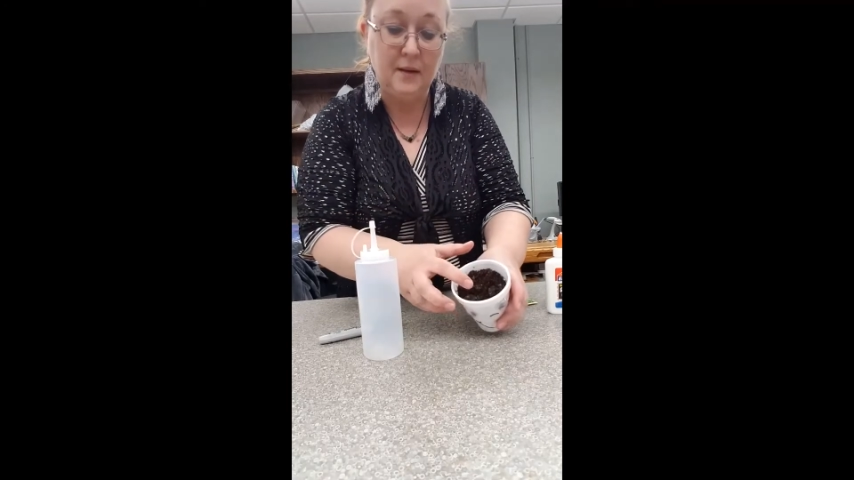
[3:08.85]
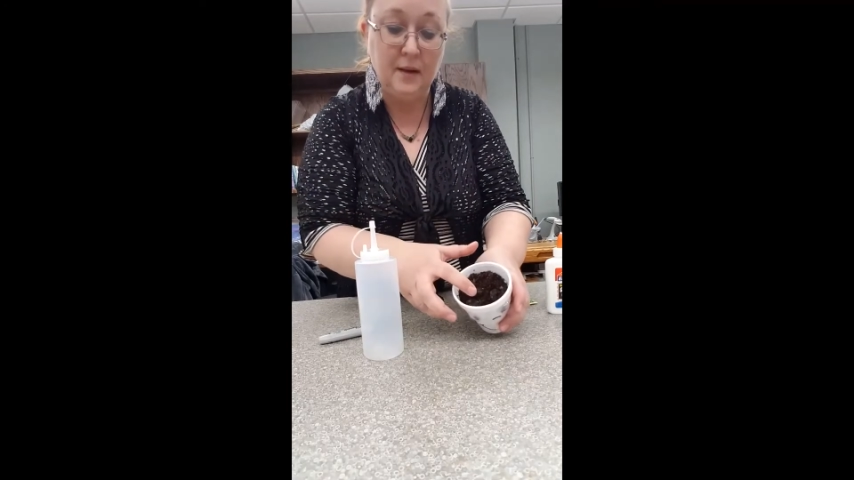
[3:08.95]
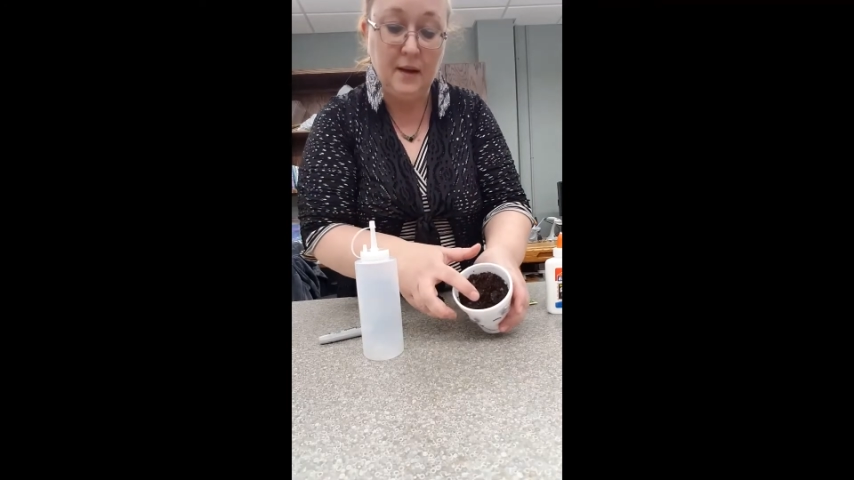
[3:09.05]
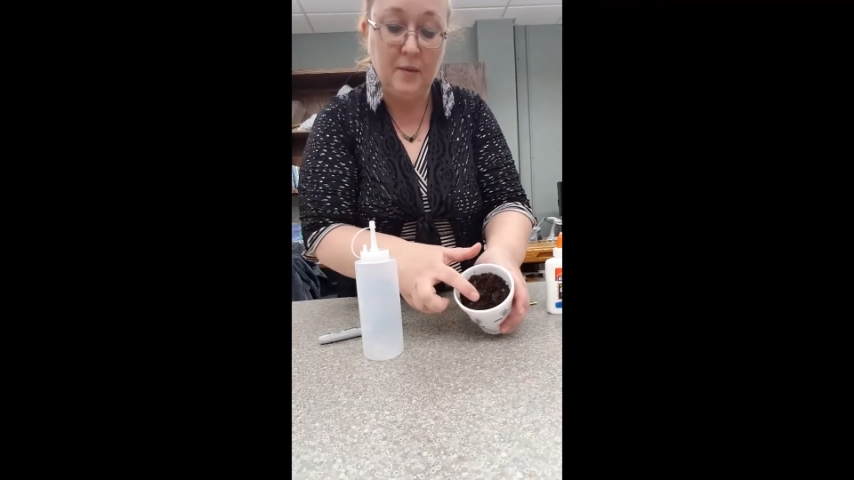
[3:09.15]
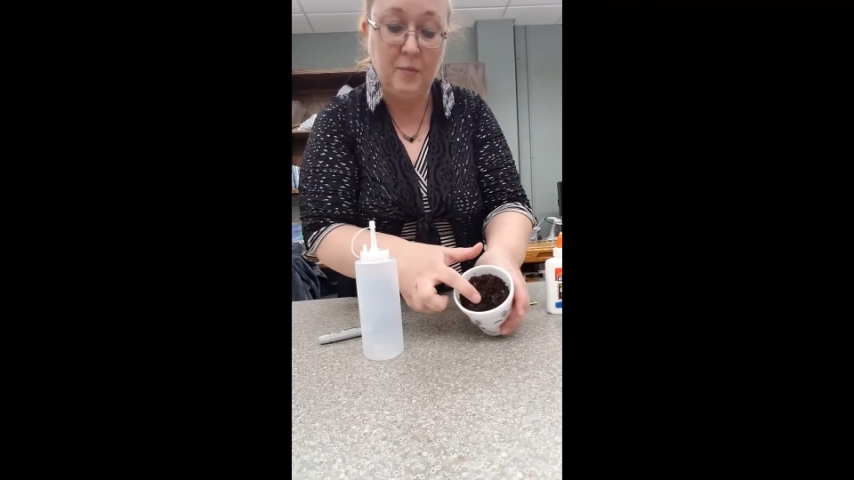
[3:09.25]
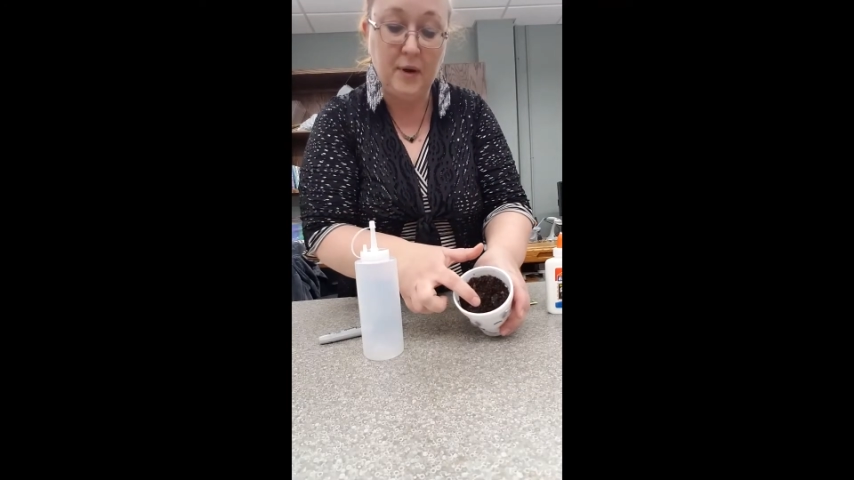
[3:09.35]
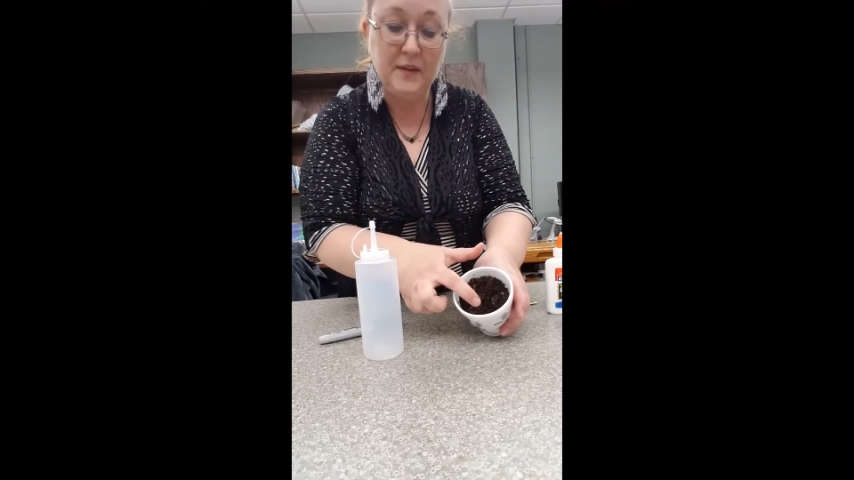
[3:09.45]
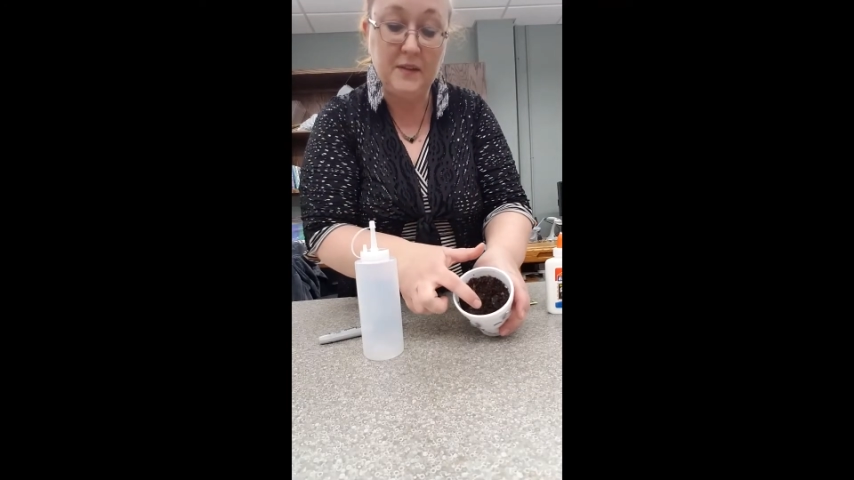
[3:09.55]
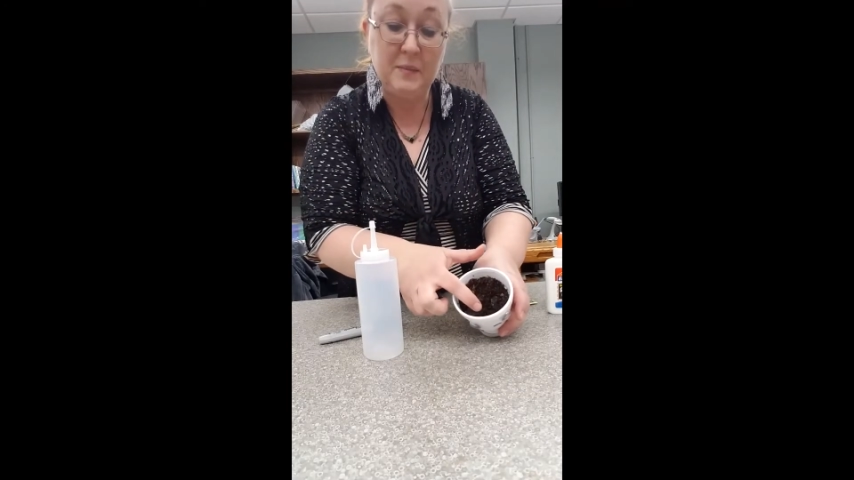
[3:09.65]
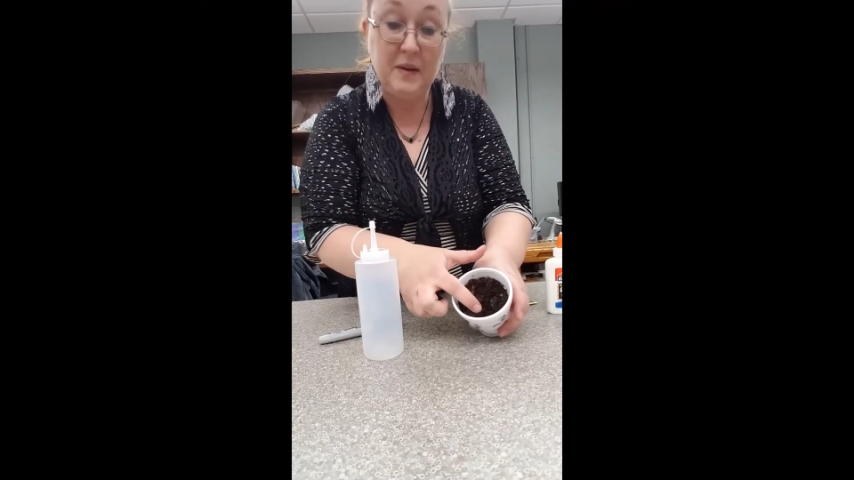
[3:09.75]
I pressed
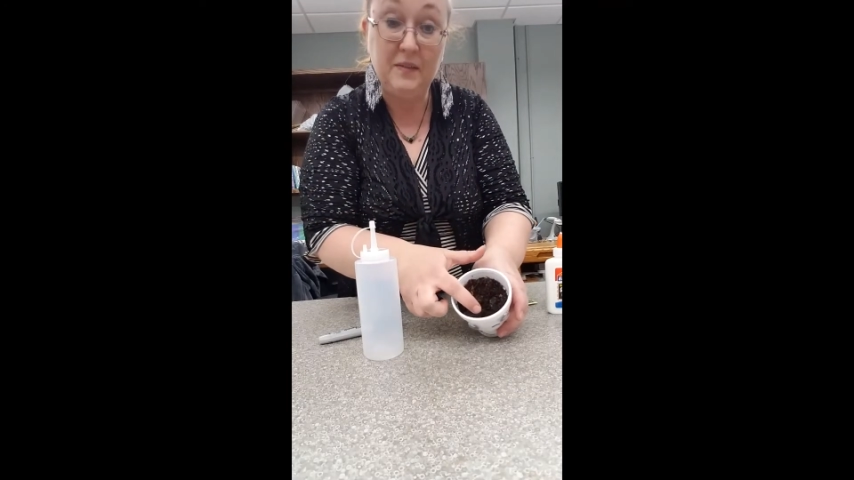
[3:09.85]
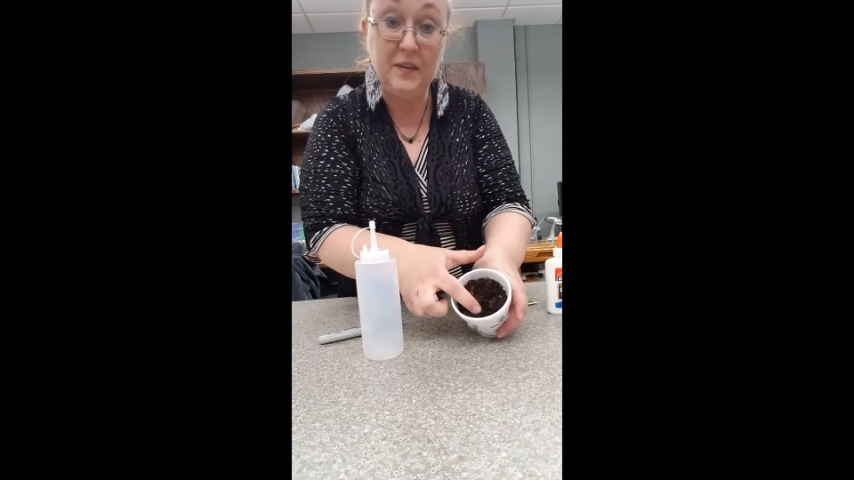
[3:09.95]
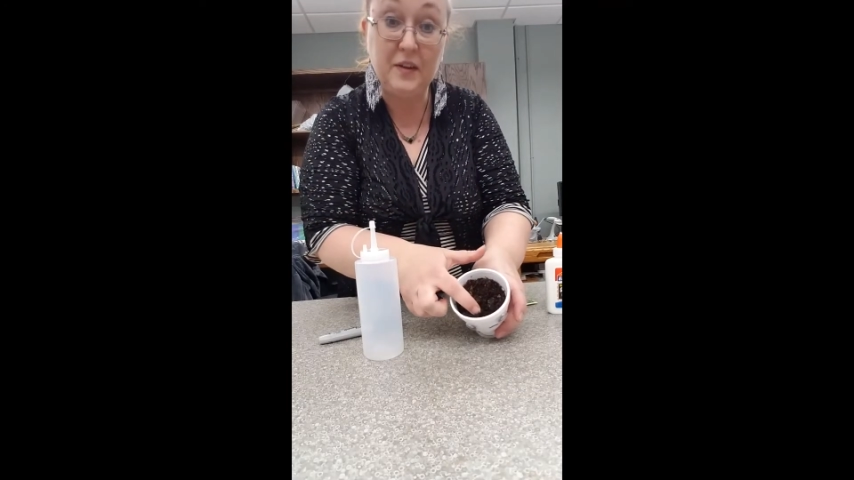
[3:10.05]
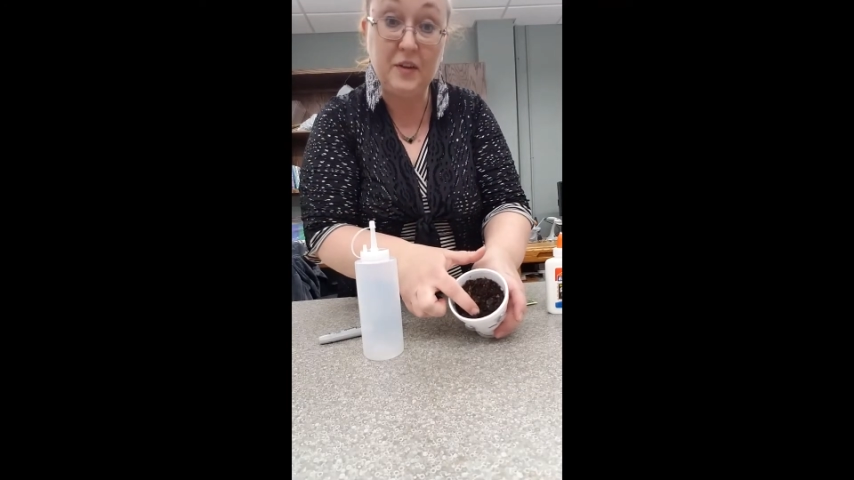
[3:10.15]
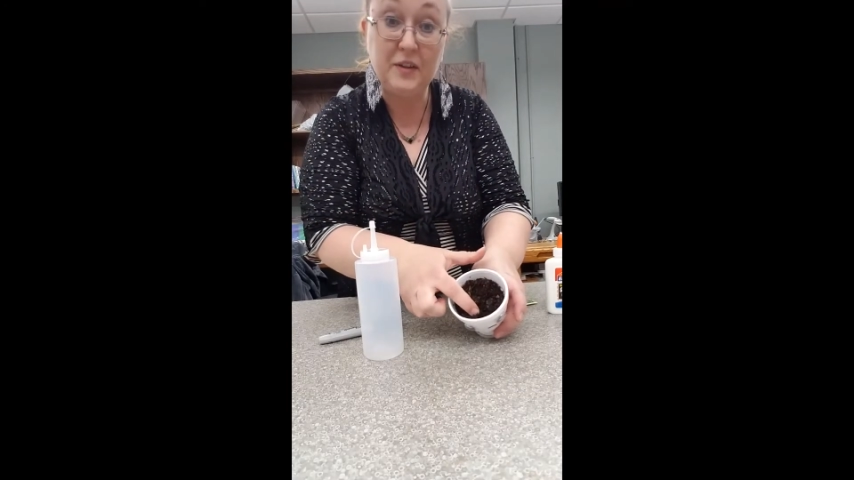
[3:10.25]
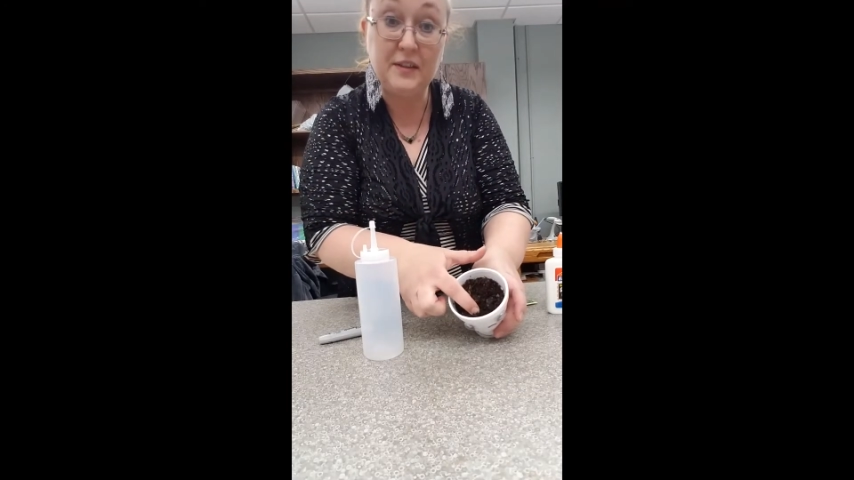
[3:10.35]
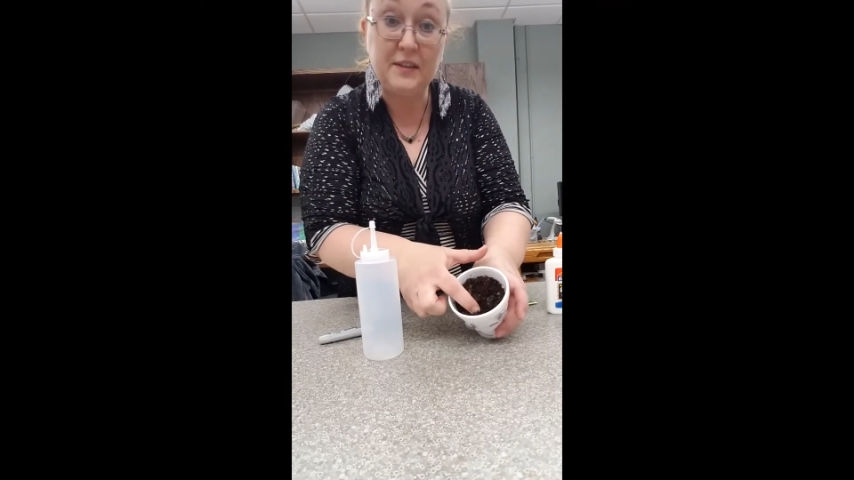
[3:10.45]
my finger just a